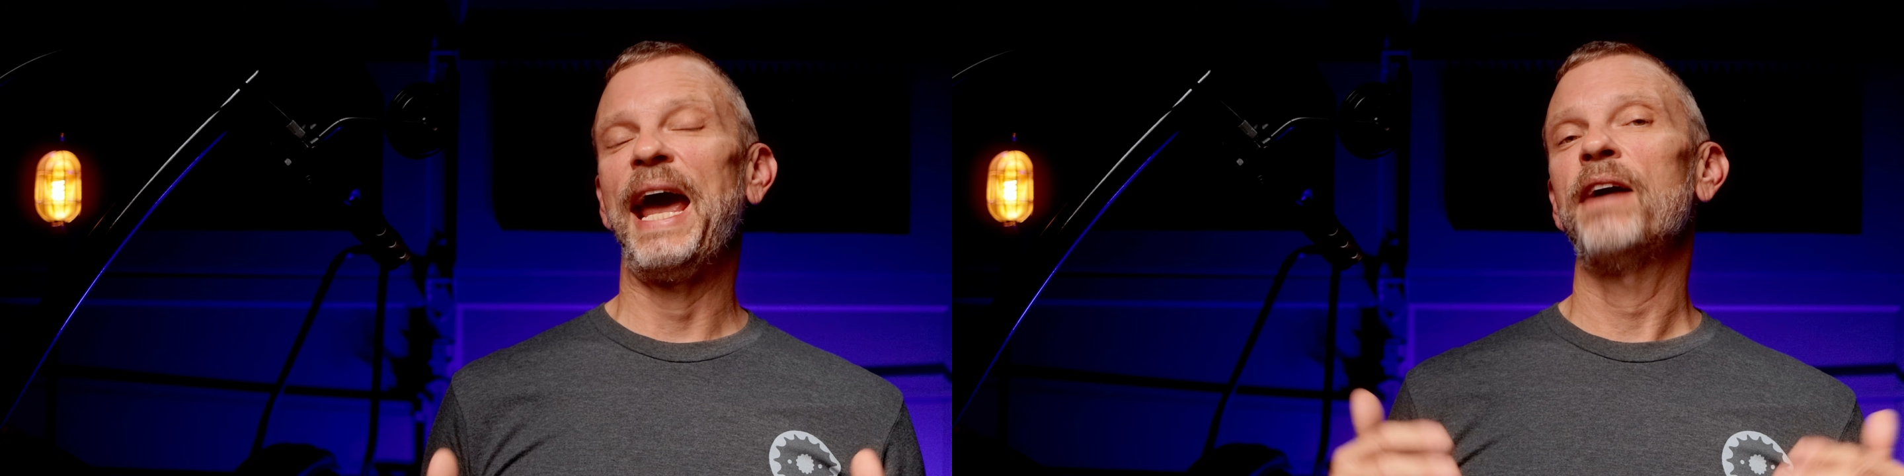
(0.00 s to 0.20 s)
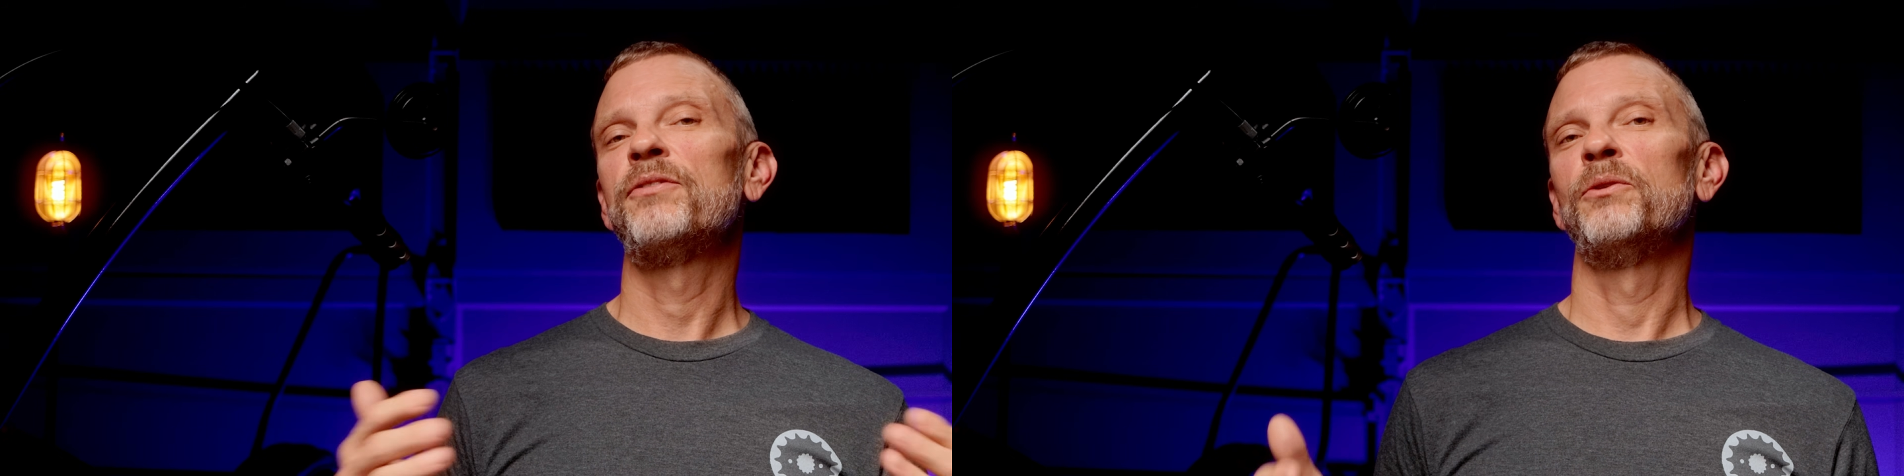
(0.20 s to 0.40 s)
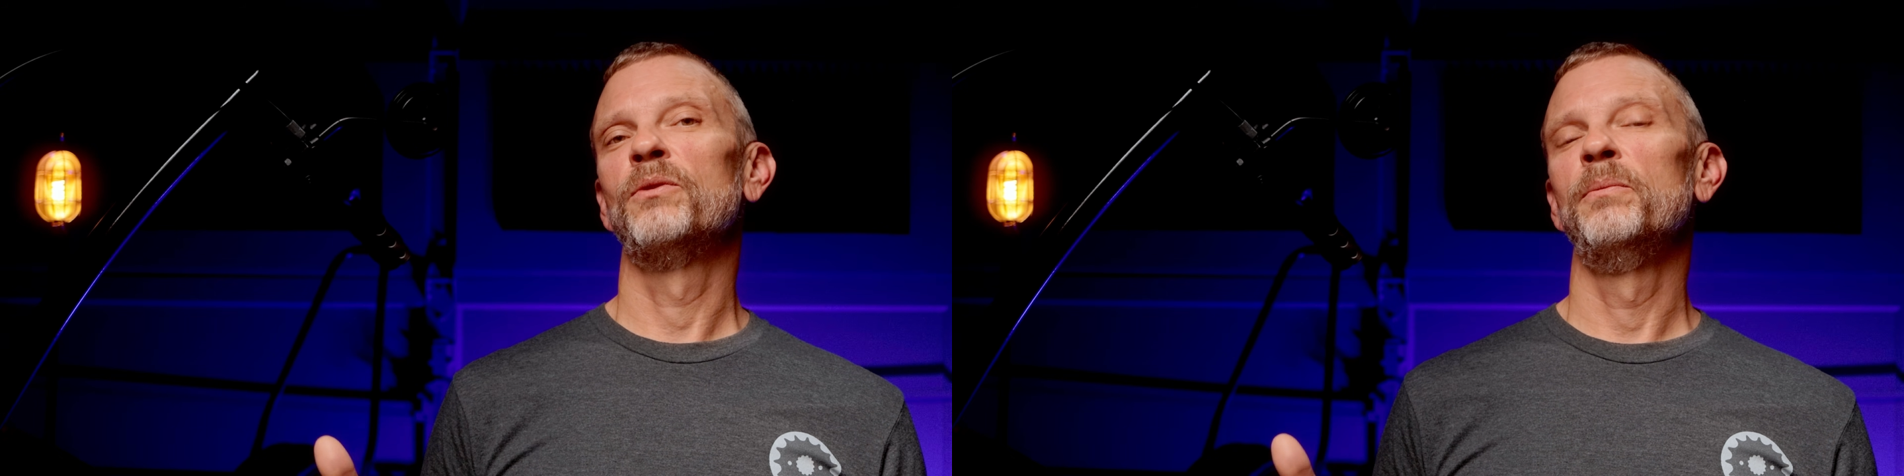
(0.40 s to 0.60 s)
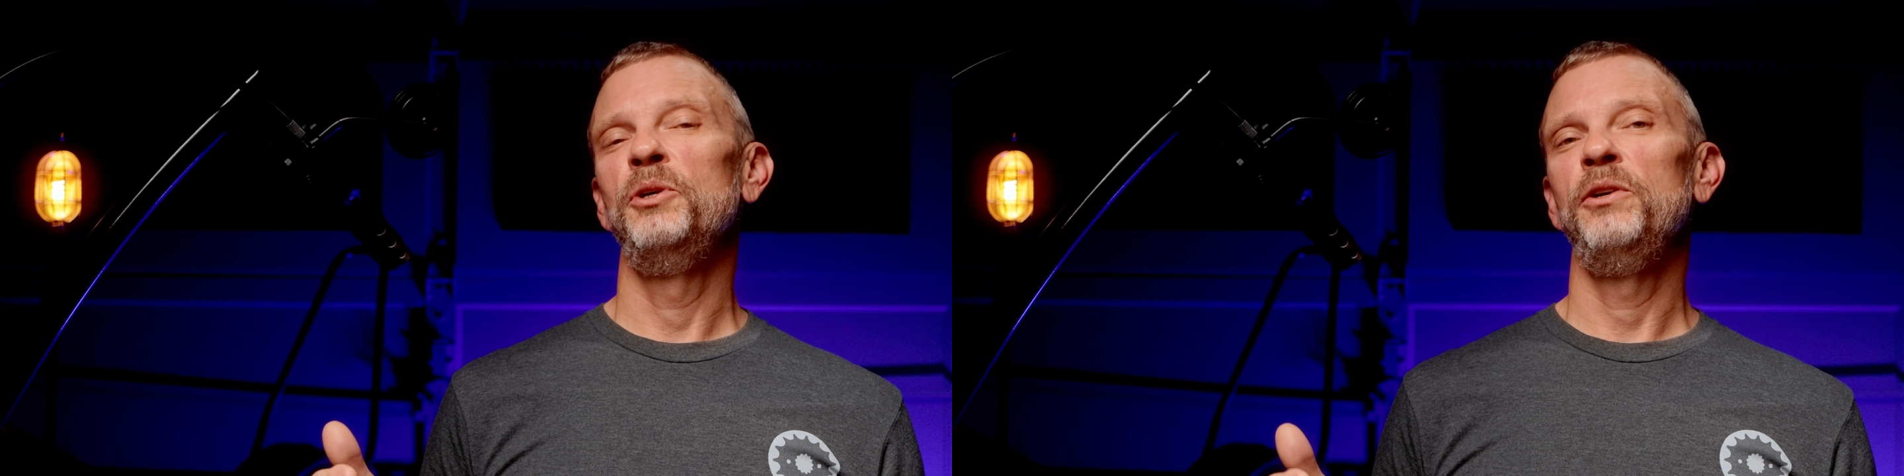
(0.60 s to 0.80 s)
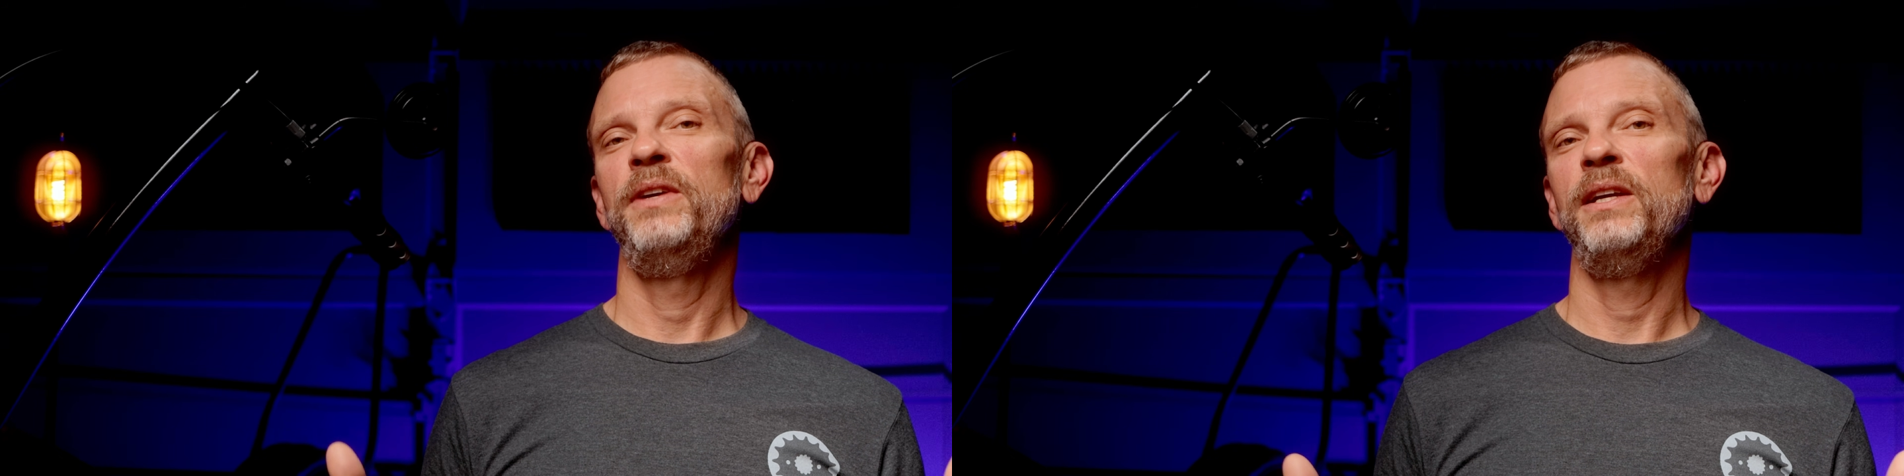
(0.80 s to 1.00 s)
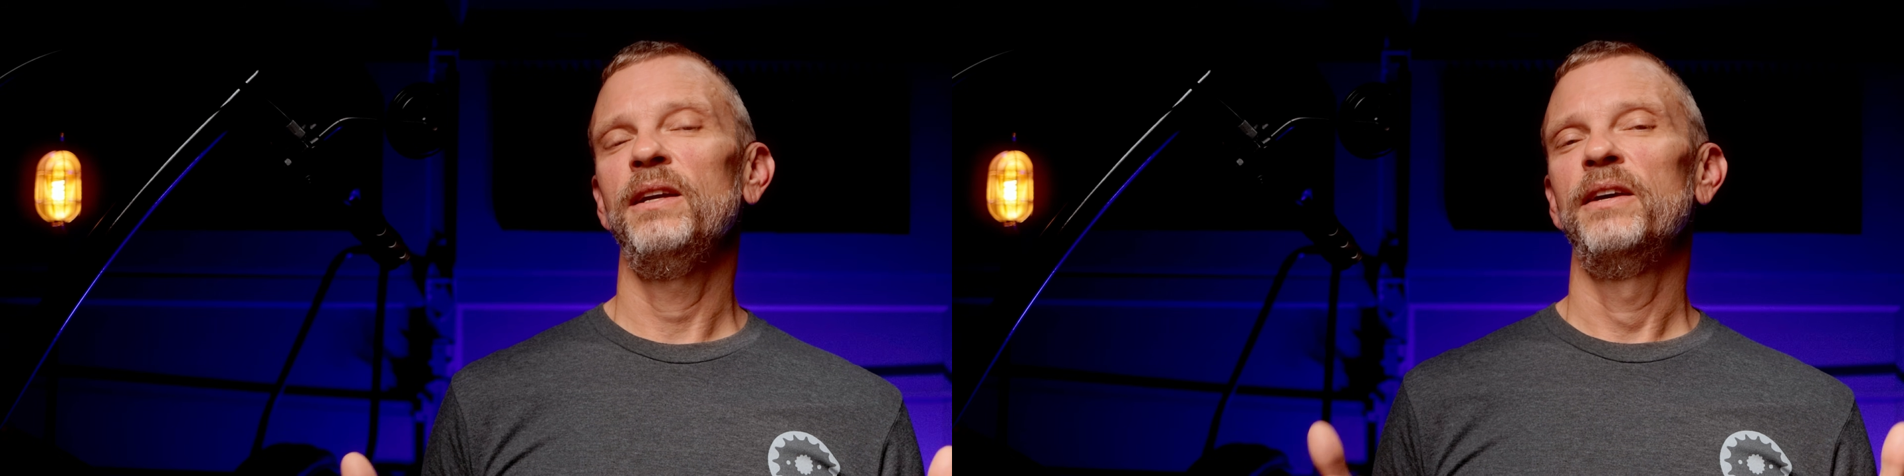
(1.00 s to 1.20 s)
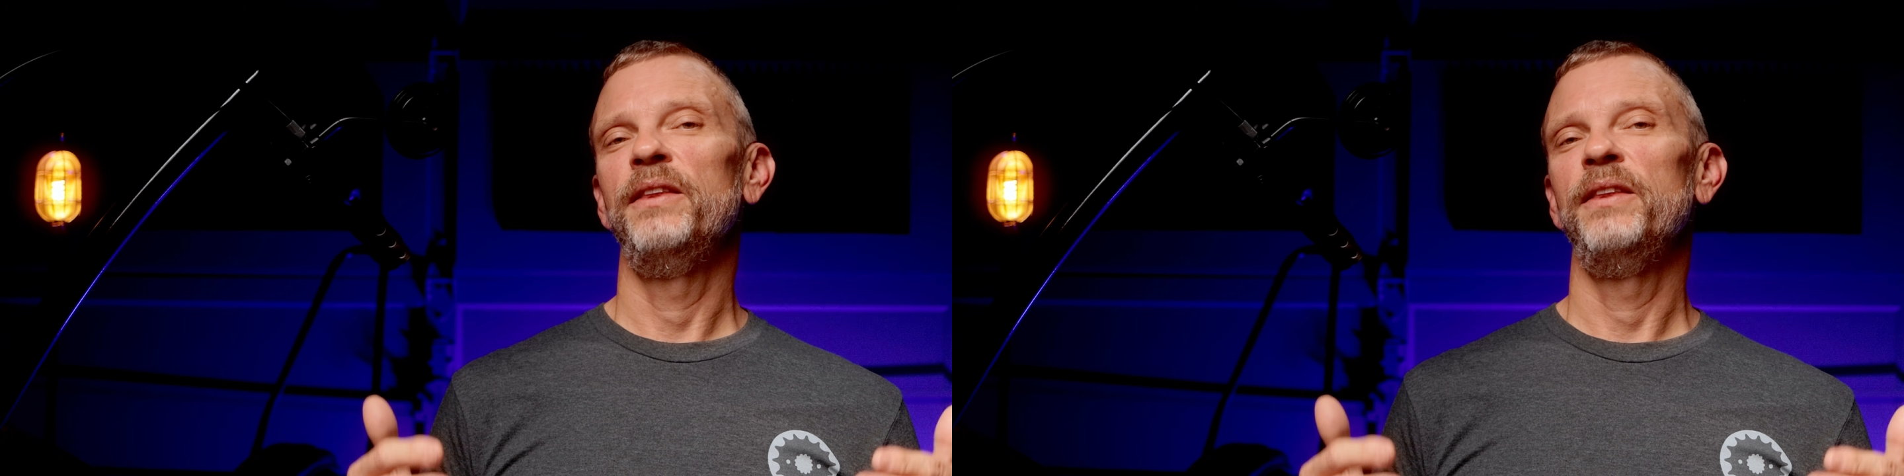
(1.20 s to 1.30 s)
after removing